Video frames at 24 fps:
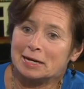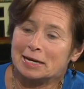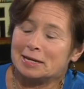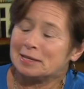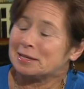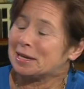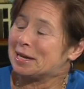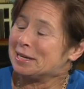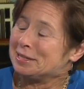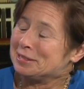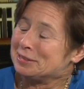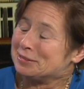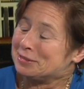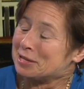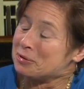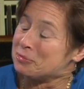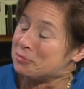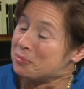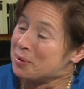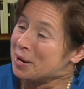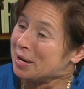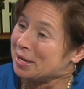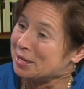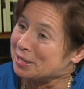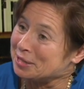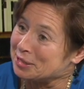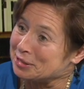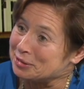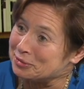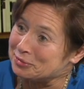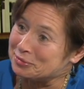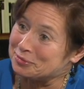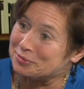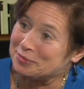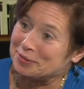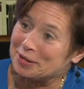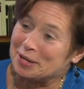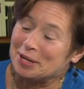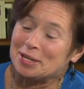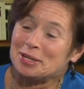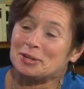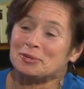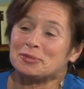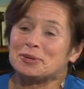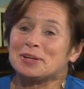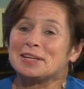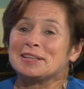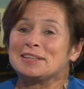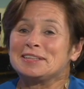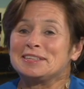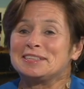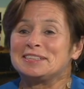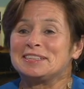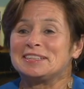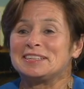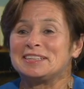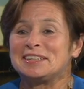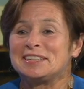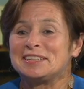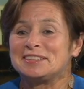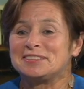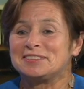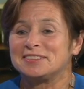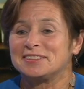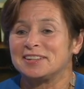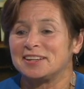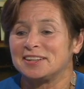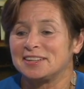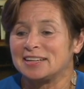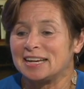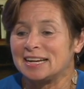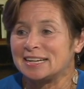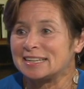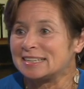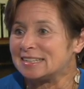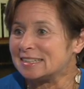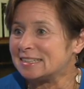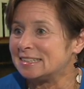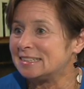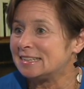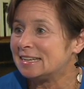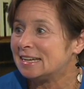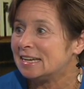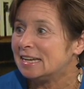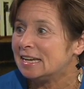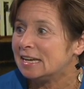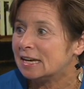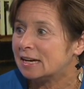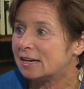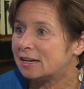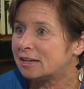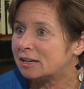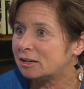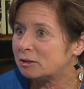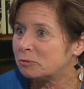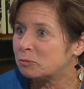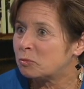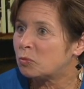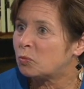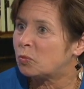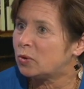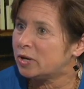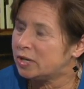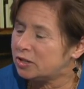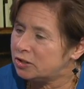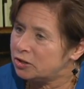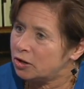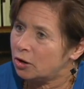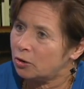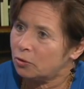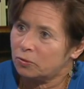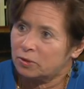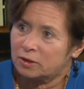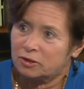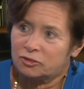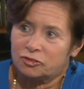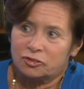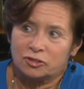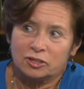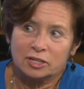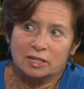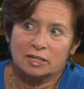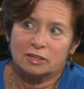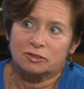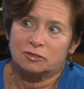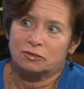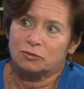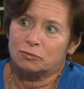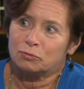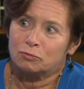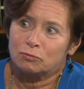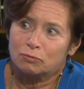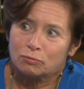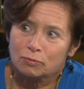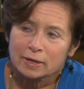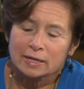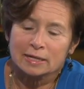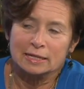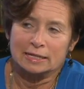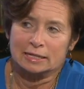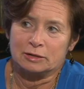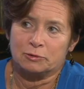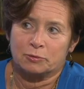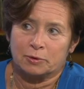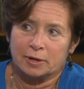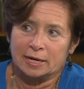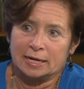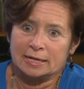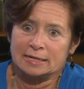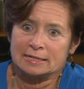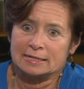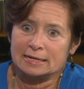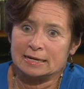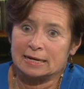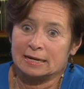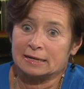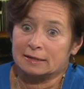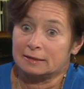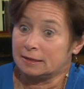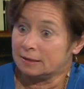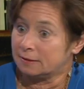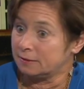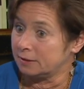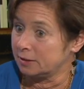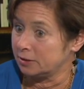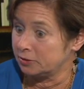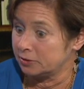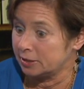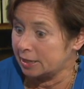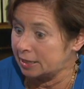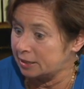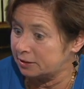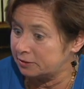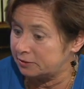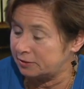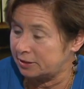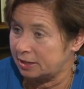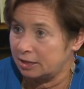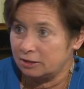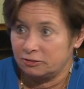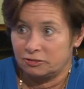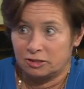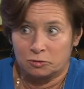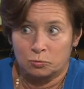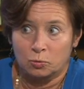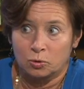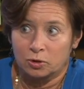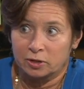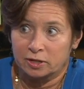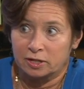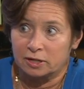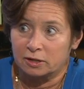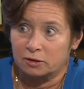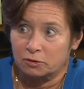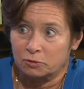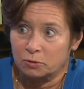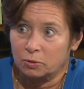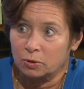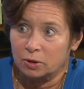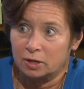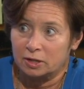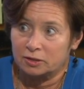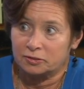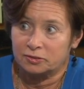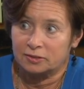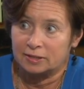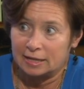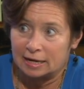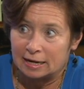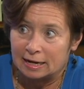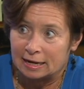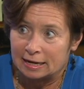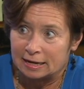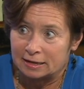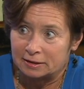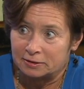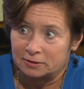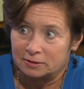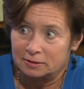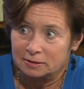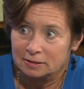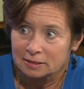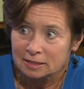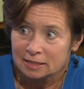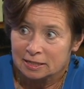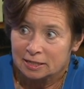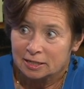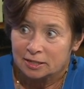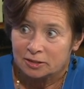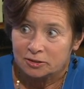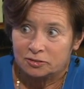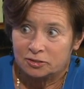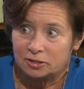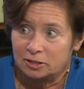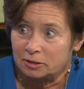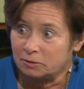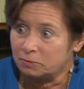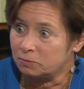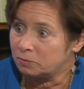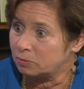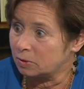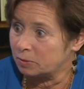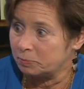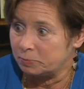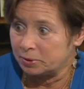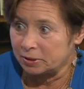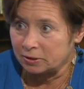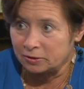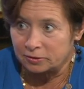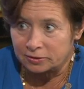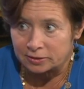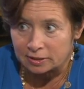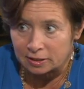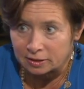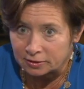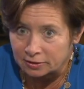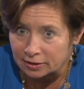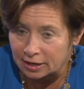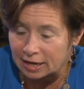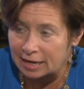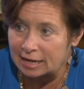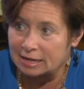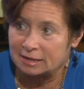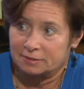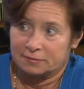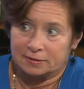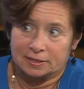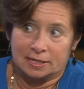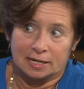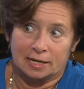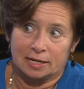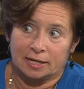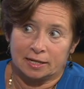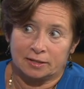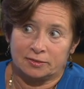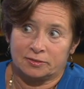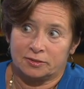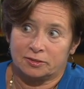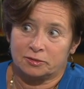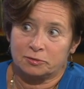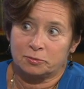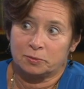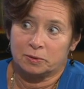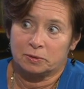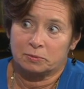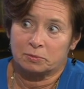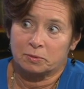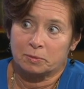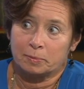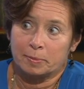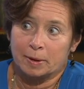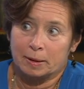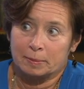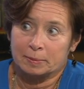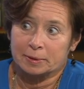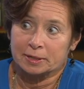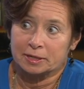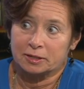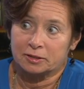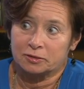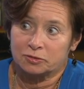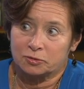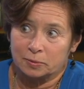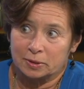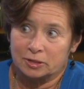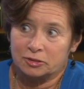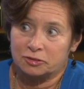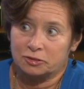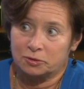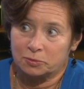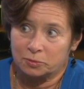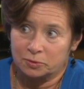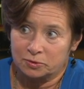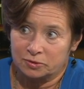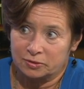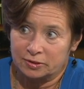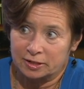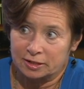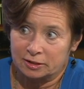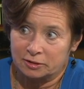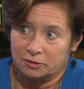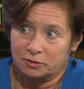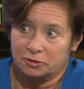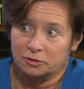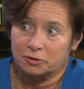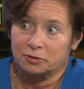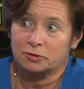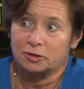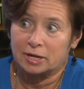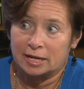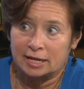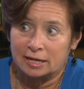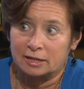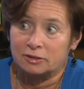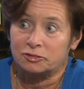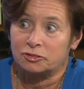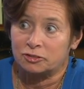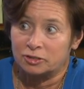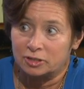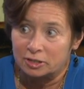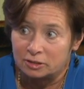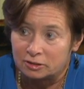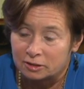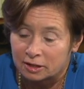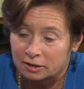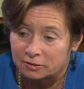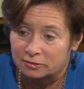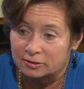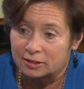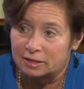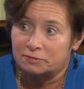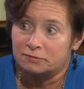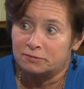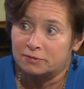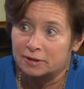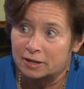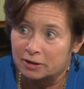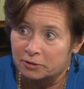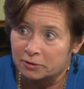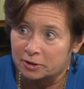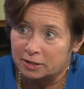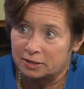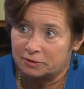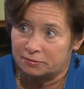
I'd like to say when and if Hillary Clinton is elected. We know that she is really great in the United States at working across the aisle. She built a lot of alliances with Republicans when she was senator, and she does that very